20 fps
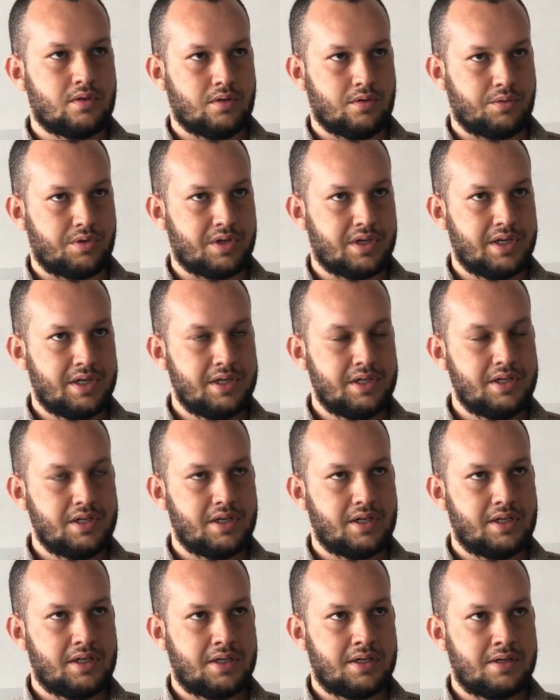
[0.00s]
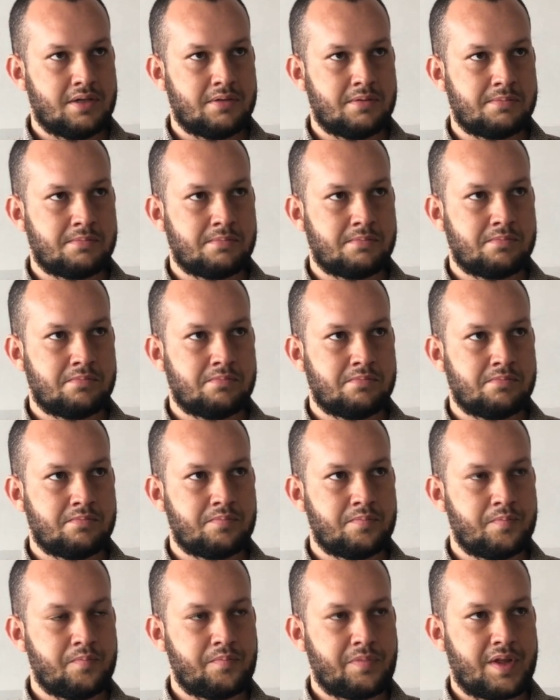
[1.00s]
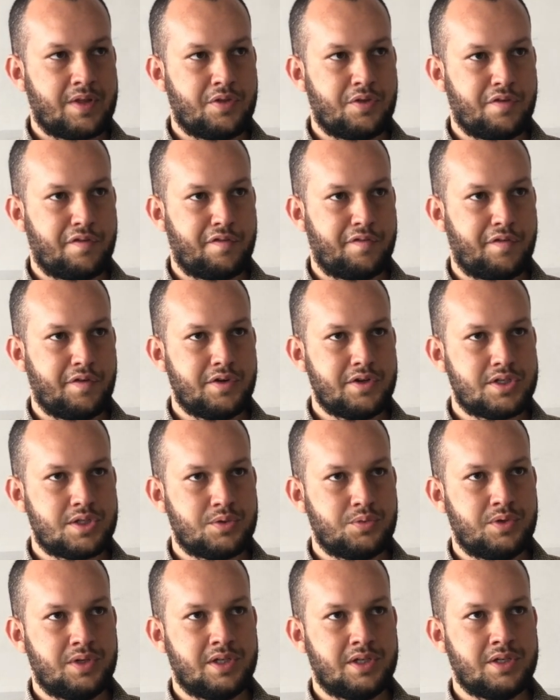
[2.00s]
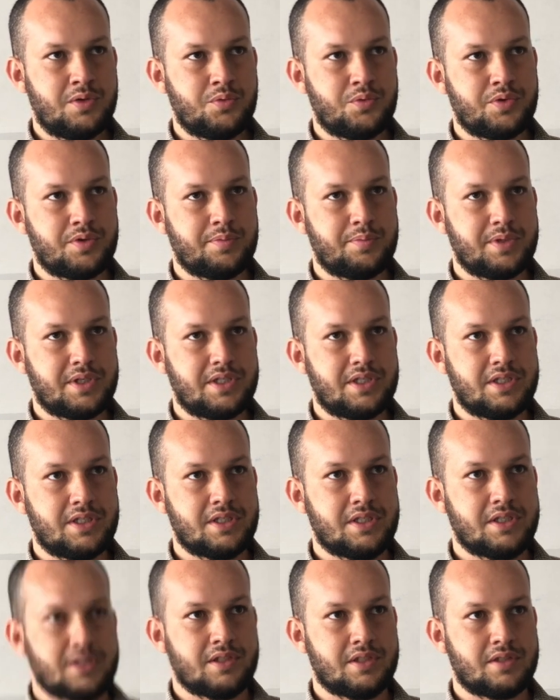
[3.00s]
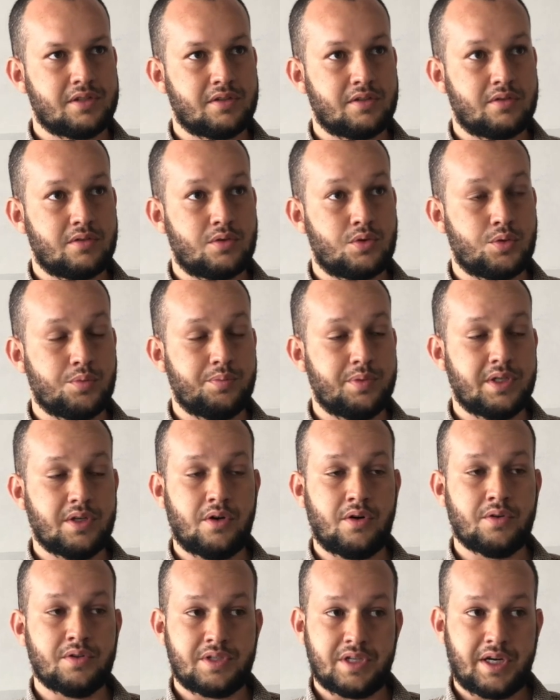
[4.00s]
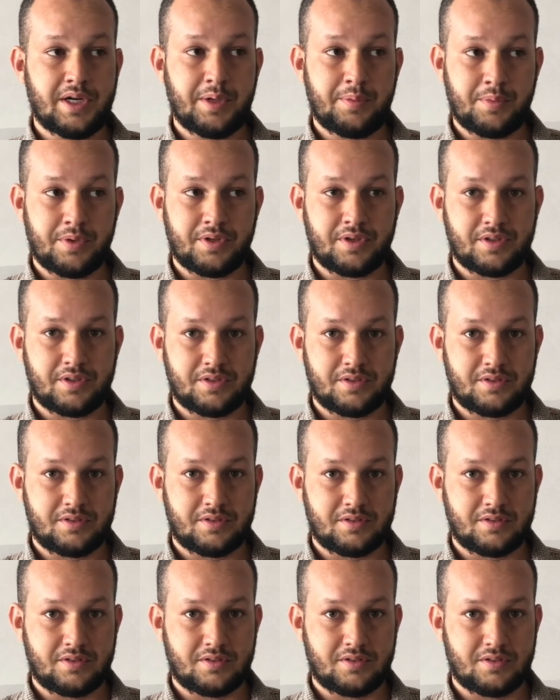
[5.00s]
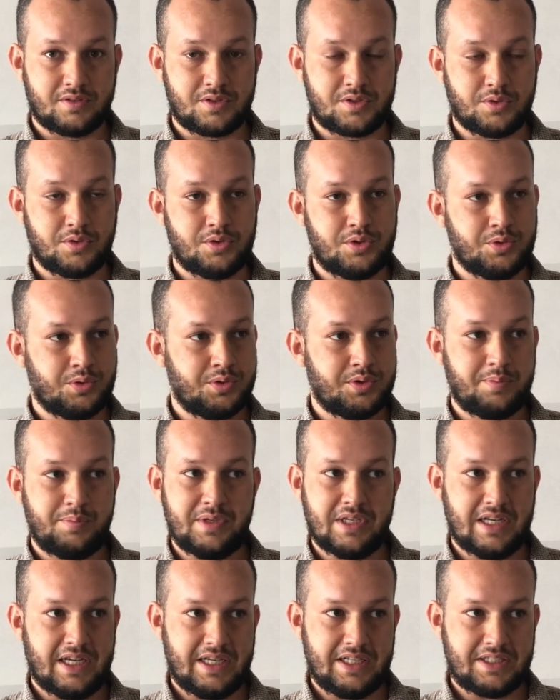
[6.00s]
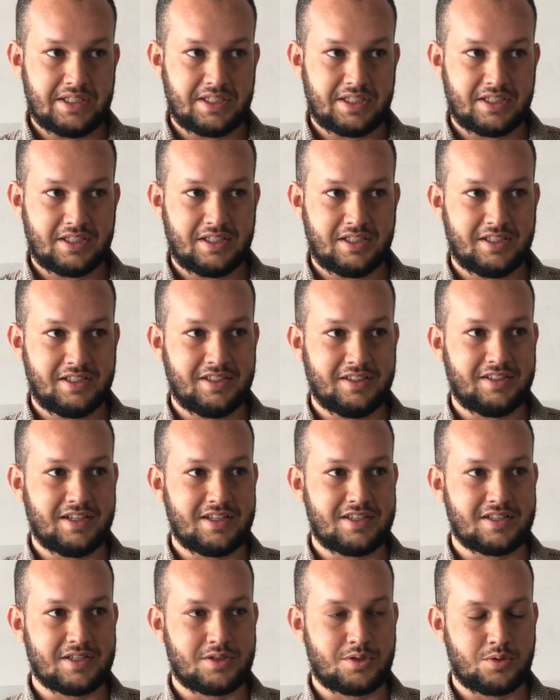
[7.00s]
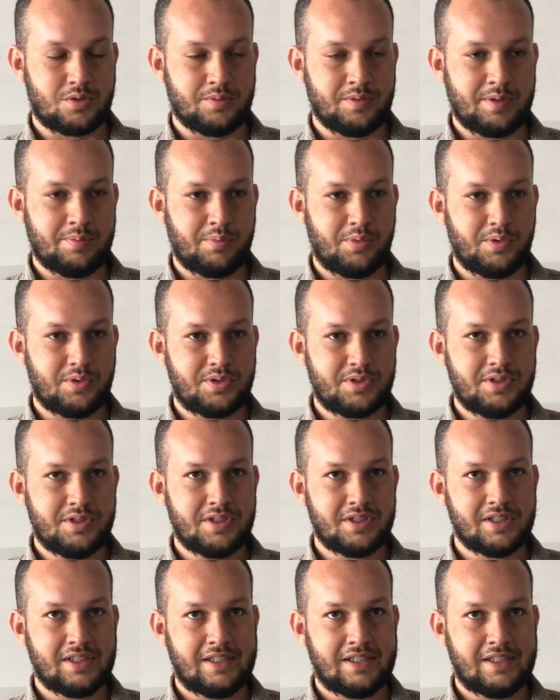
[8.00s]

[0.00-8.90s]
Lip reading: Okay, the first one would be to be on time. So don't be late, that's extremely important.